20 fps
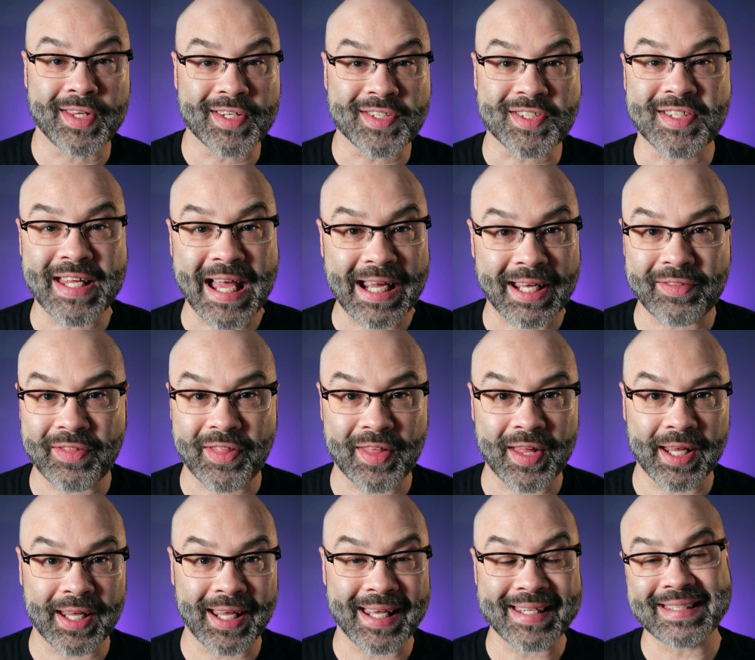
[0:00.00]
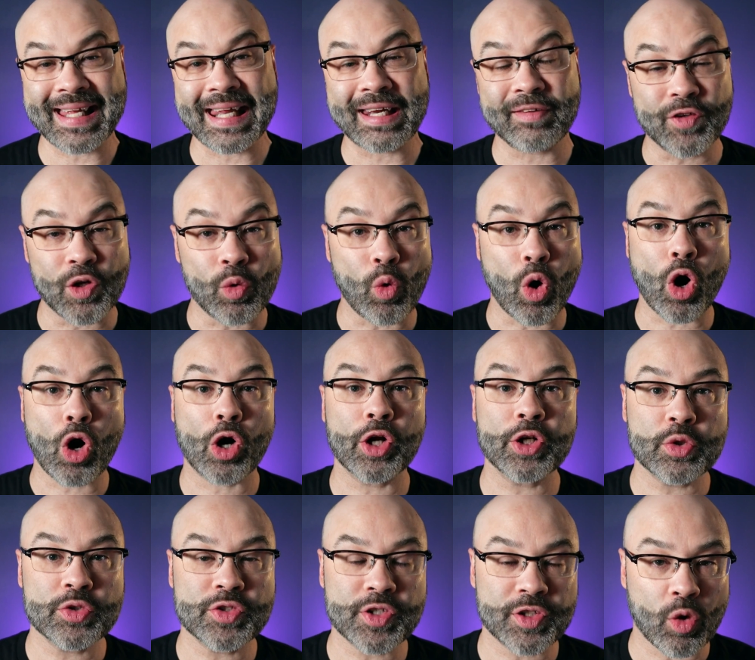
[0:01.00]
The second thing is that if you are
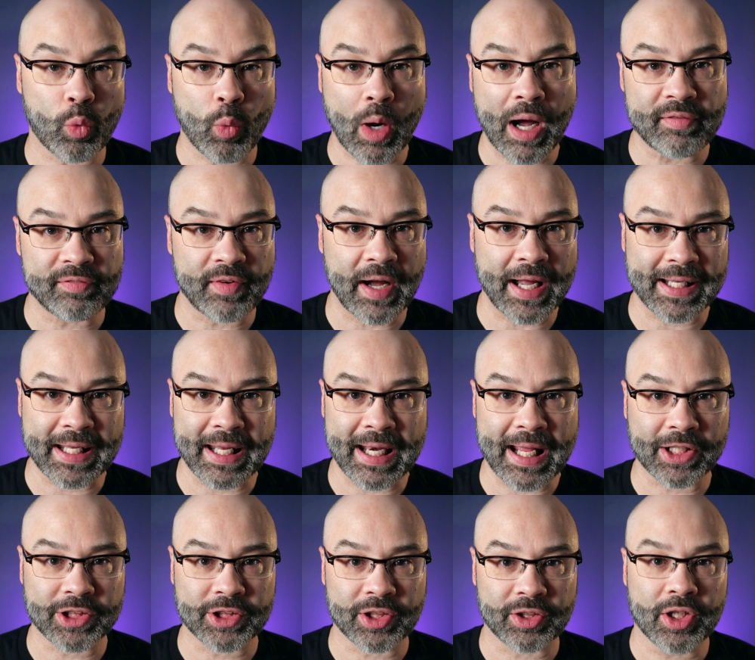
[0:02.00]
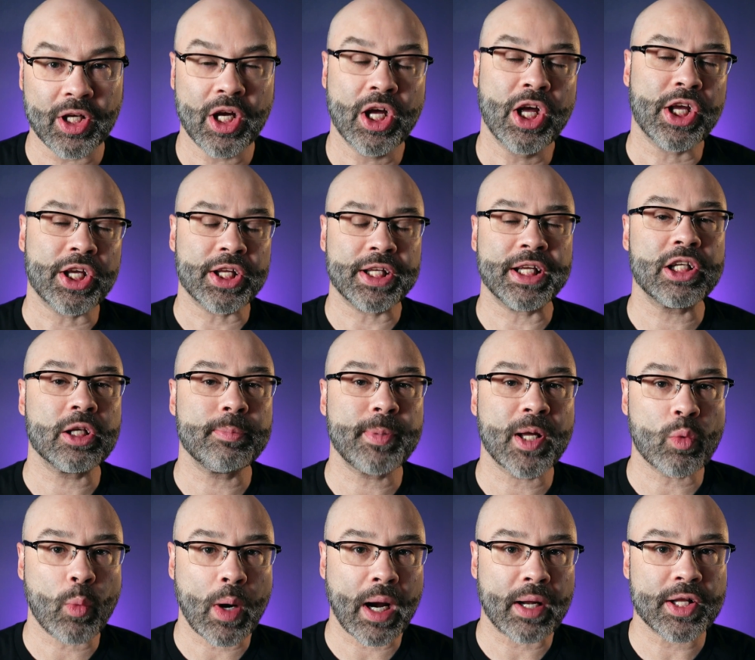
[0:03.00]
using the Wi Fi connection, you need to be
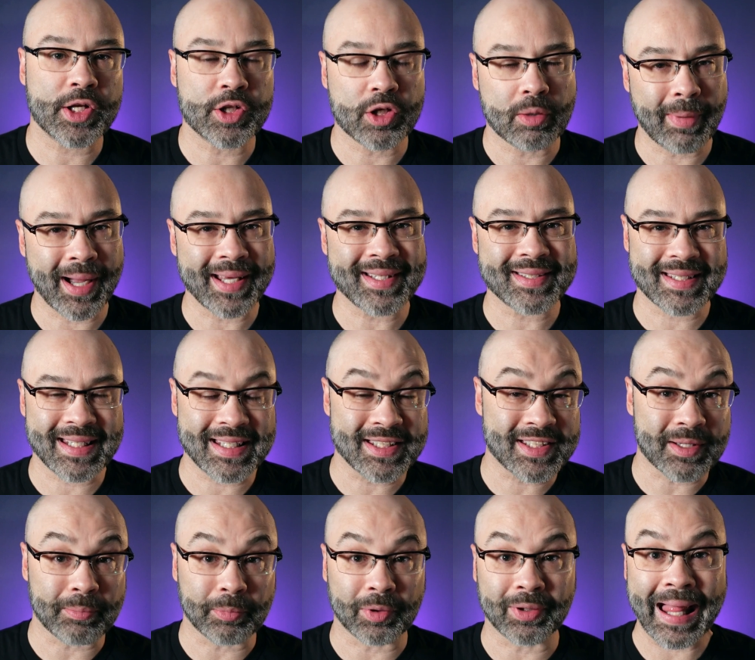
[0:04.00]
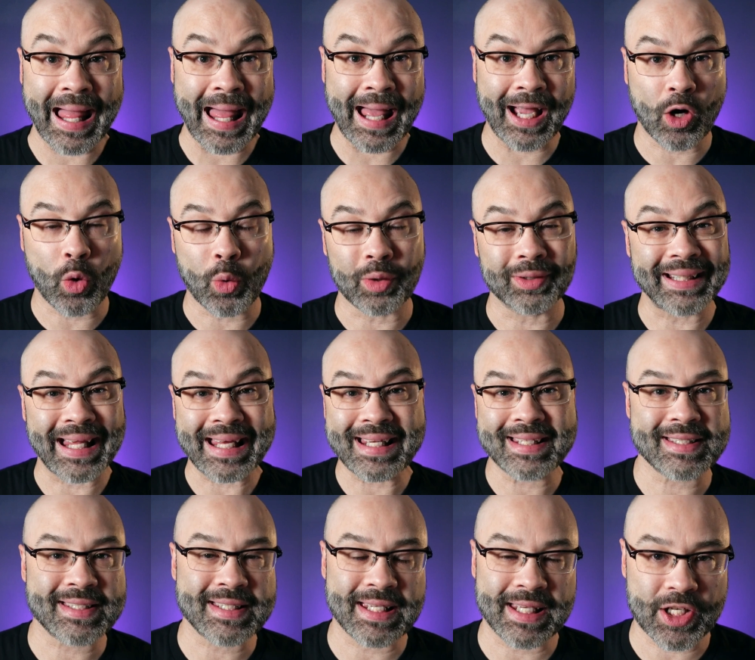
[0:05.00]
aware that you might see some lag or
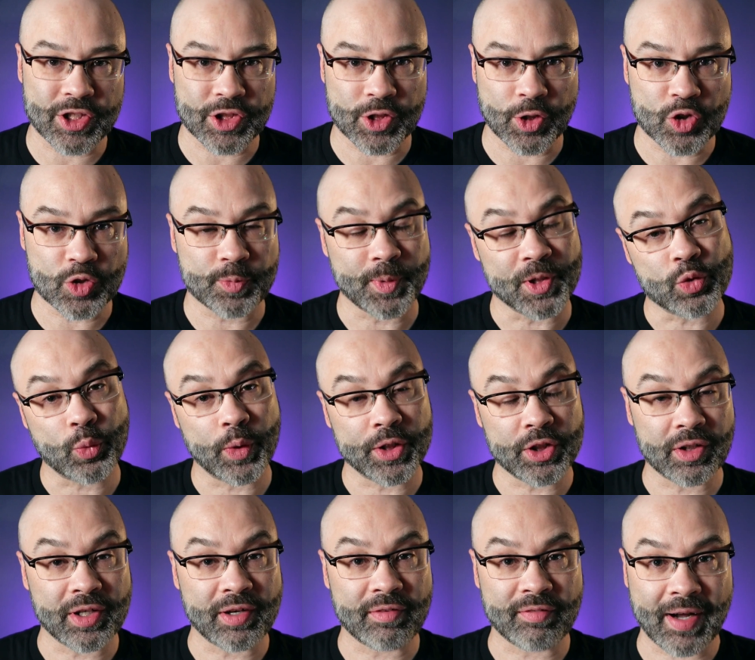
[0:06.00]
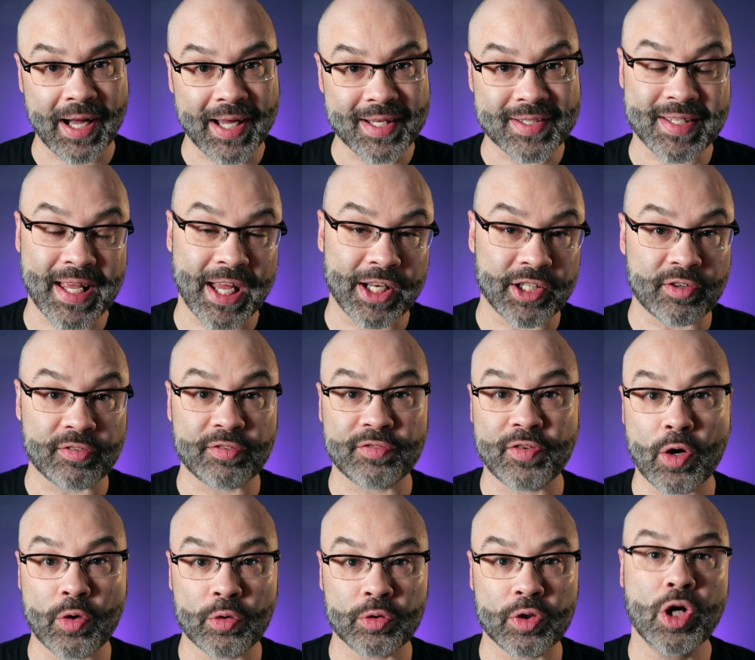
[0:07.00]
latency issues between your device and your
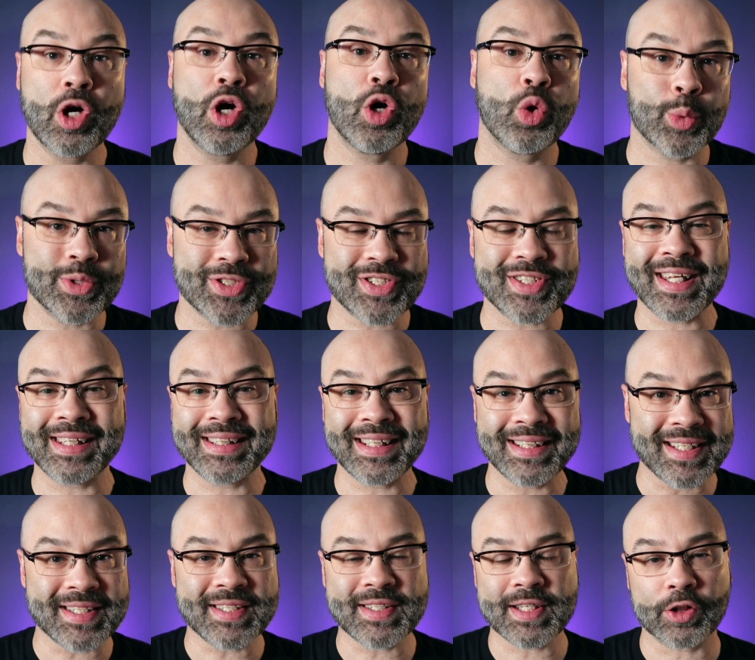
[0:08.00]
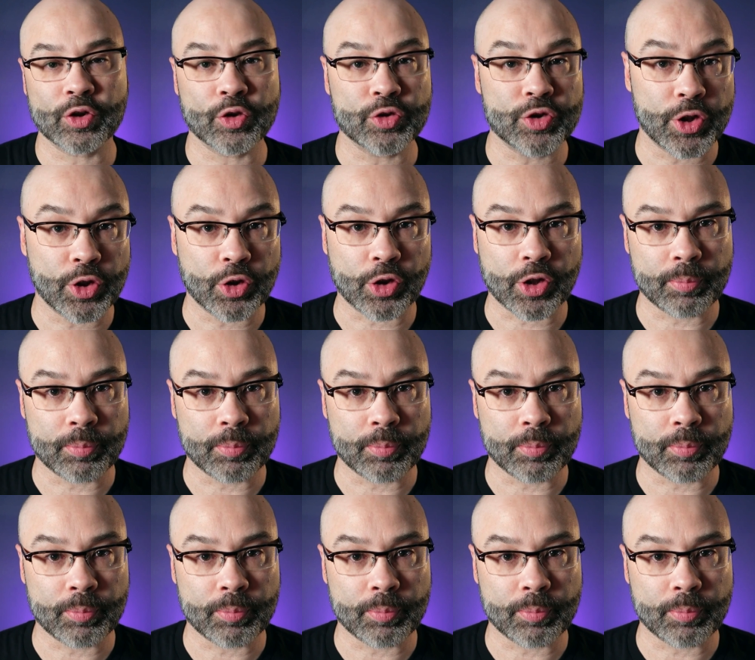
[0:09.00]
phone when sending the signal to your